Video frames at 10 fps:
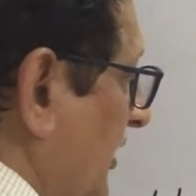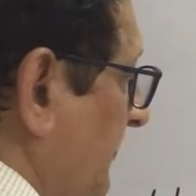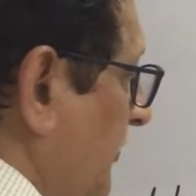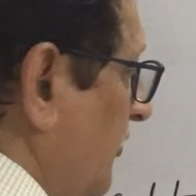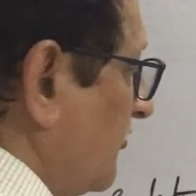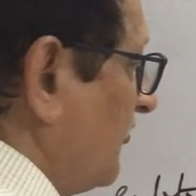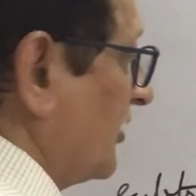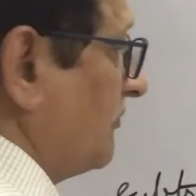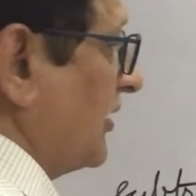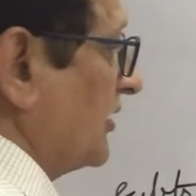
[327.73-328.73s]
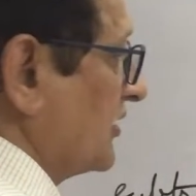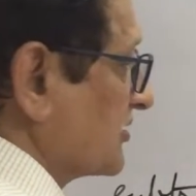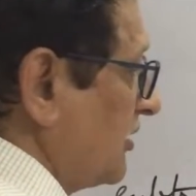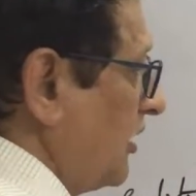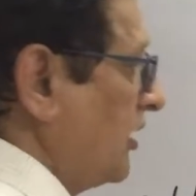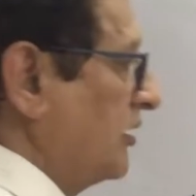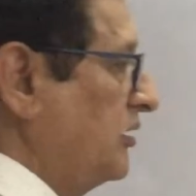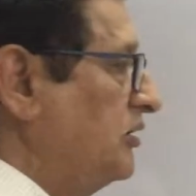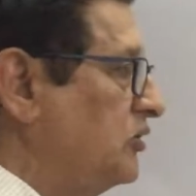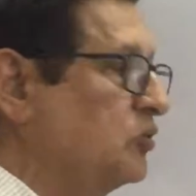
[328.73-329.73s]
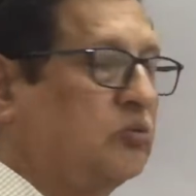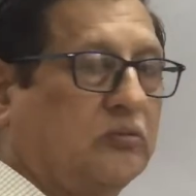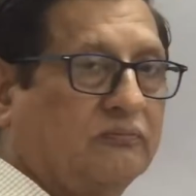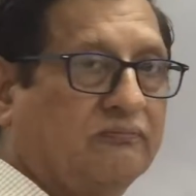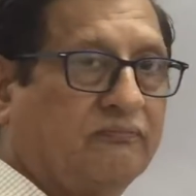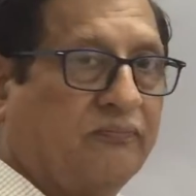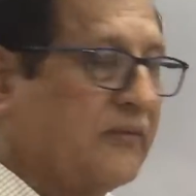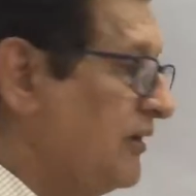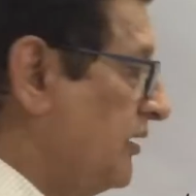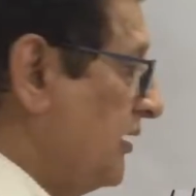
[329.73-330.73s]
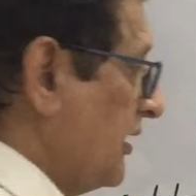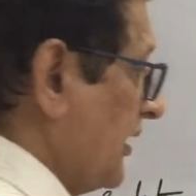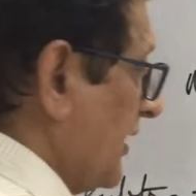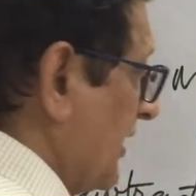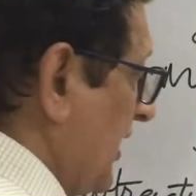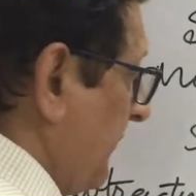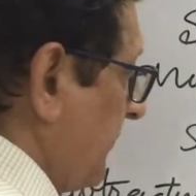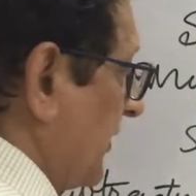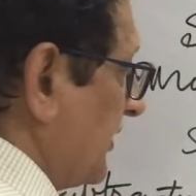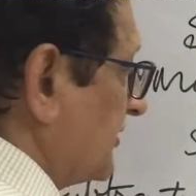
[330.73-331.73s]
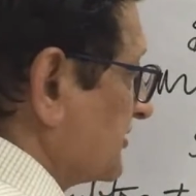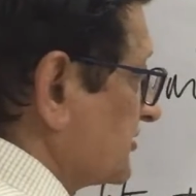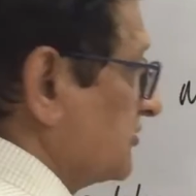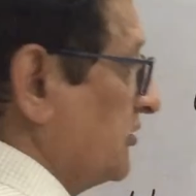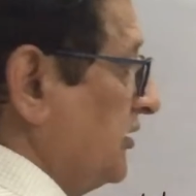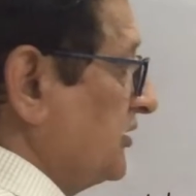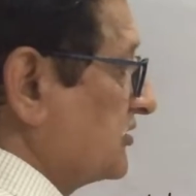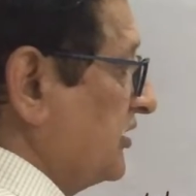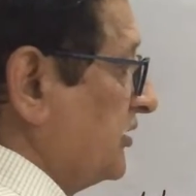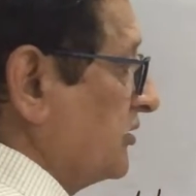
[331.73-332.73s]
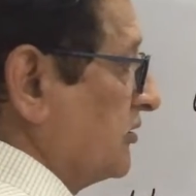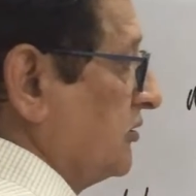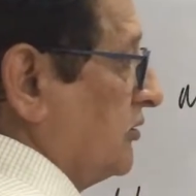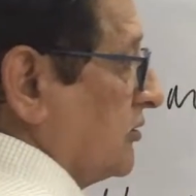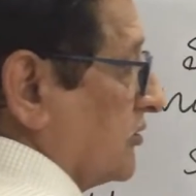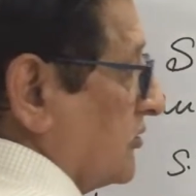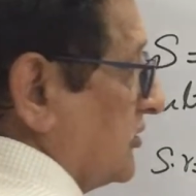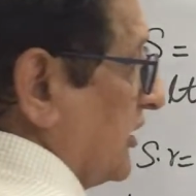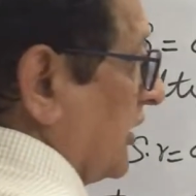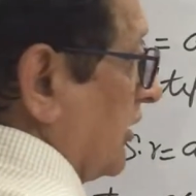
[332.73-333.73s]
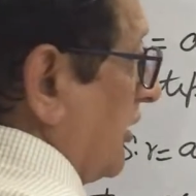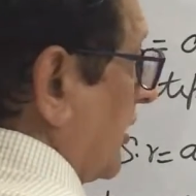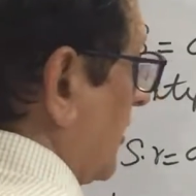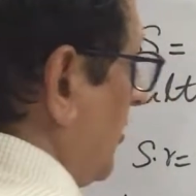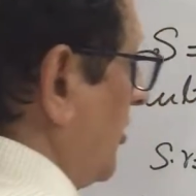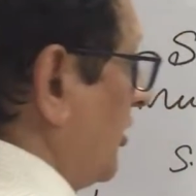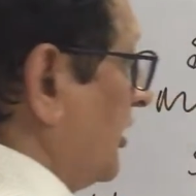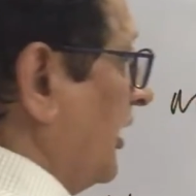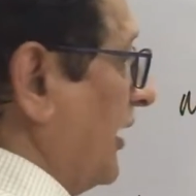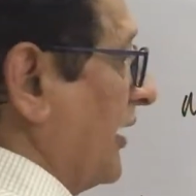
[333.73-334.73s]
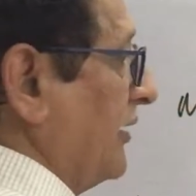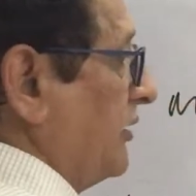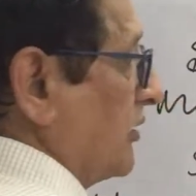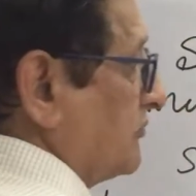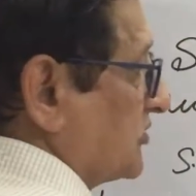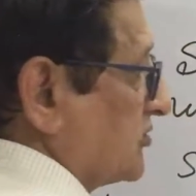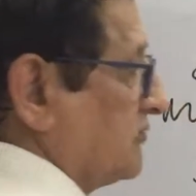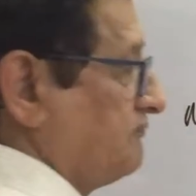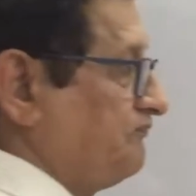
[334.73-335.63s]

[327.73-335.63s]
upon 1 minus r into a plus, see here they are all n terms,